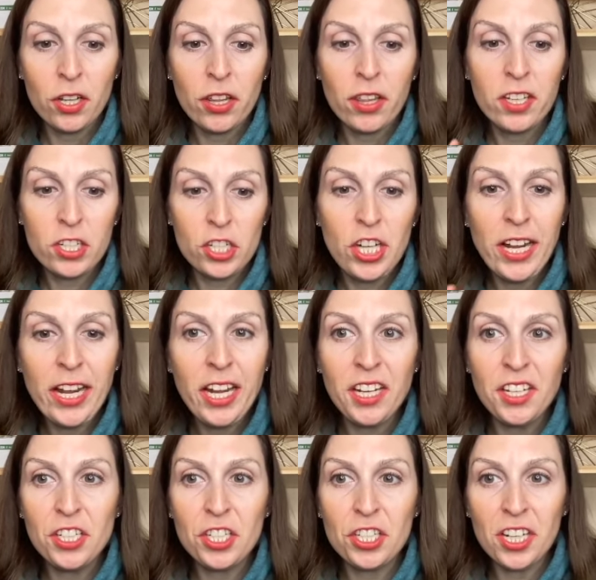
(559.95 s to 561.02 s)
the
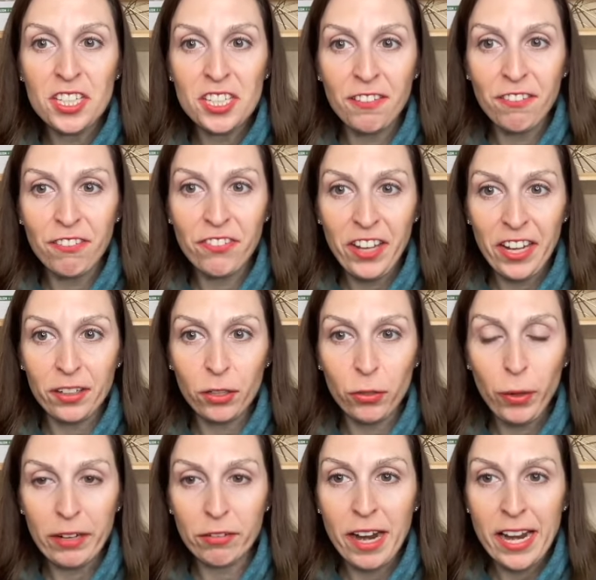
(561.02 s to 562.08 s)
change doesn't fit
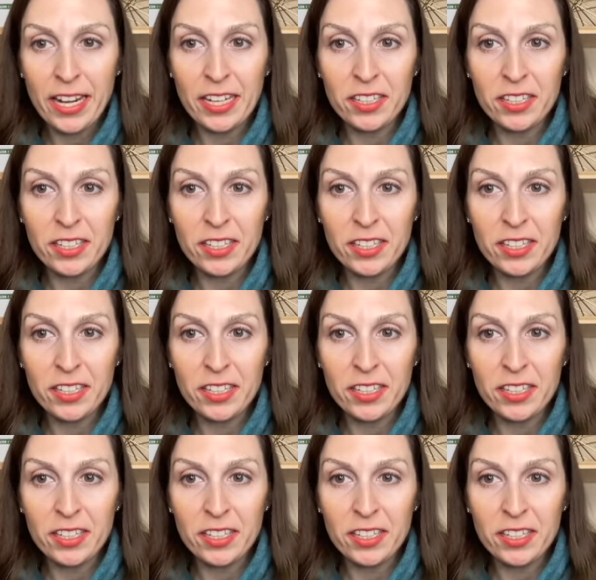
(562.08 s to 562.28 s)
quite right.